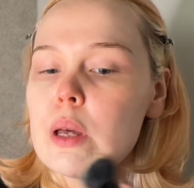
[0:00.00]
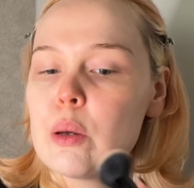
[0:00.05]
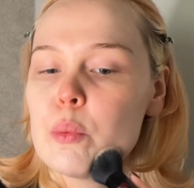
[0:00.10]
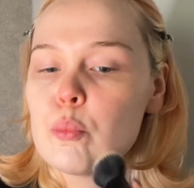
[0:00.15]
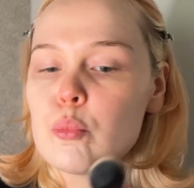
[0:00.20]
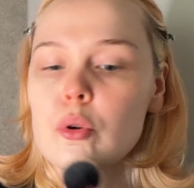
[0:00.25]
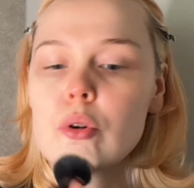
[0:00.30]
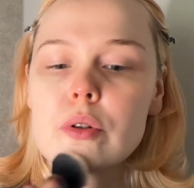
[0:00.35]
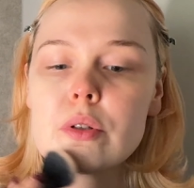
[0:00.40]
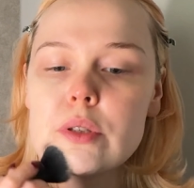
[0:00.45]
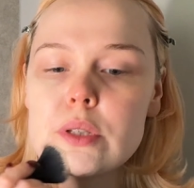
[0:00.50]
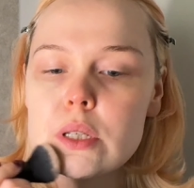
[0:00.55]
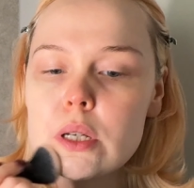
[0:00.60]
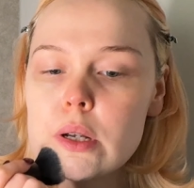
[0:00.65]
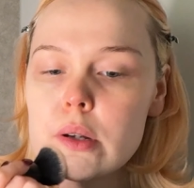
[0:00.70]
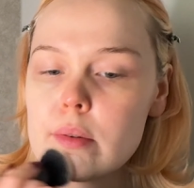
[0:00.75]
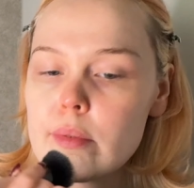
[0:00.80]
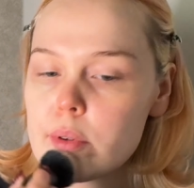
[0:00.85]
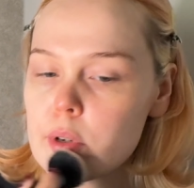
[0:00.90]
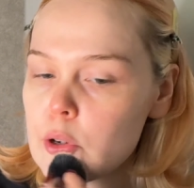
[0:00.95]
bronzer
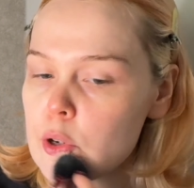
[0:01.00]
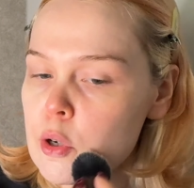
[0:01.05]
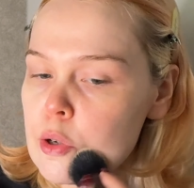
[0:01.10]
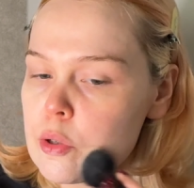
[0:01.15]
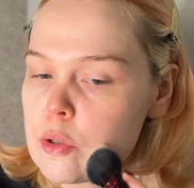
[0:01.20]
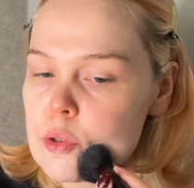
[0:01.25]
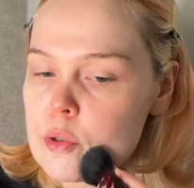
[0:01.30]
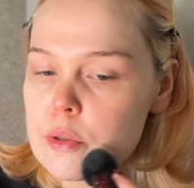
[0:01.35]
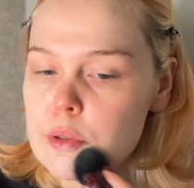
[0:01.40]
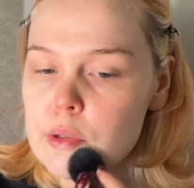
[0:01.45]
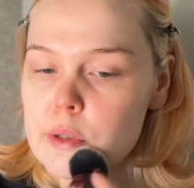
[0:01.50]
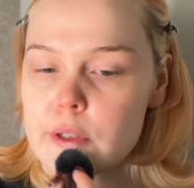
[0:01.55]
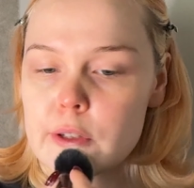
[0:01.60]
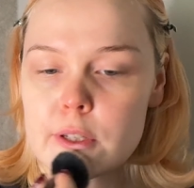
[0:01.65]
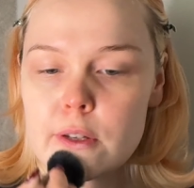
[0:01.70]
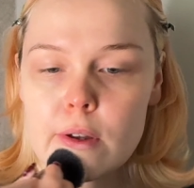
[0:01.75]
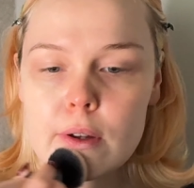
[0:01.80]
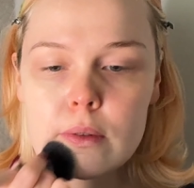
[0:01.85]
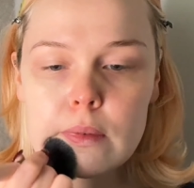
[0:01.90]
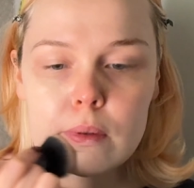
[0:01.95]
and contour,
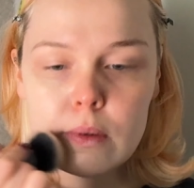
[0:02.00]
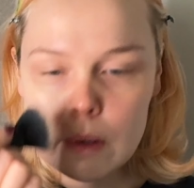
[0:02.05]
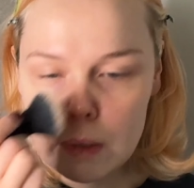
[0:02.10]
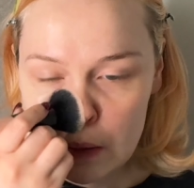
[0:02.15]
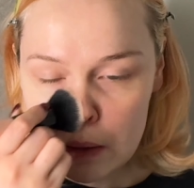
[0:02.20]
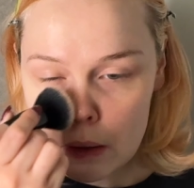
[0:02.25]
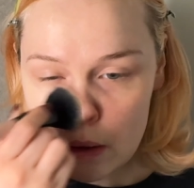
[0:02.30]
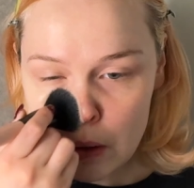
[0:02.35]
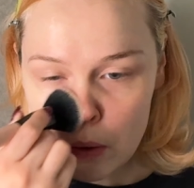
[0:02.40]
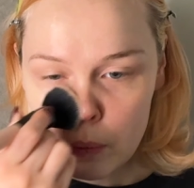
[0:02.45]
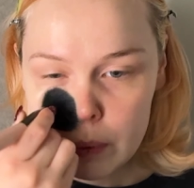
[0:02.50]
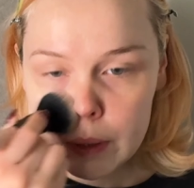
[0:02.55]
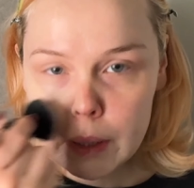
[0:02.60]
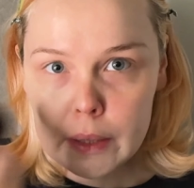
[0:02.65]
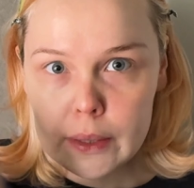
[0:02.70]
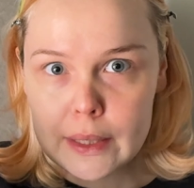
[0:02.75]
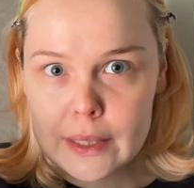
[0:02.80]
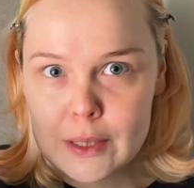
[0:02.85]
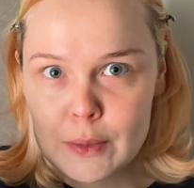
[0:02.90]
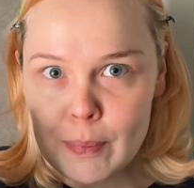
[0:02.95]
so we don't
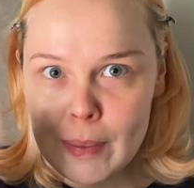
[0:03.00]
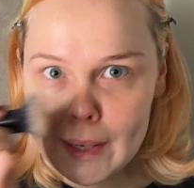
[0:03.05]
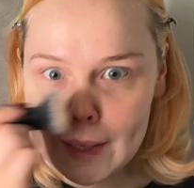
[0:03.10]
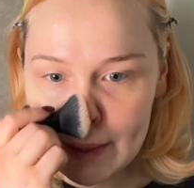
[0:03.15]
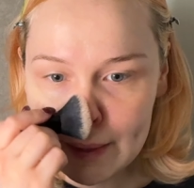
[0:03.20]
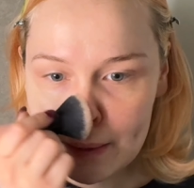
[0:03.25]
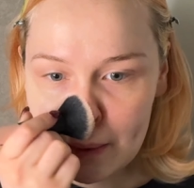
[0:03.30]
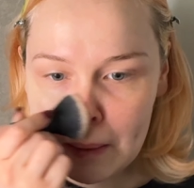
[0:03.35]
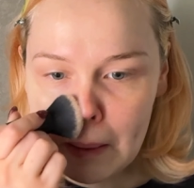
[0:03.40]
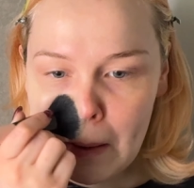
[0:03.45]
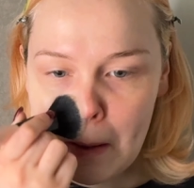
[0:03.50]
need to panic.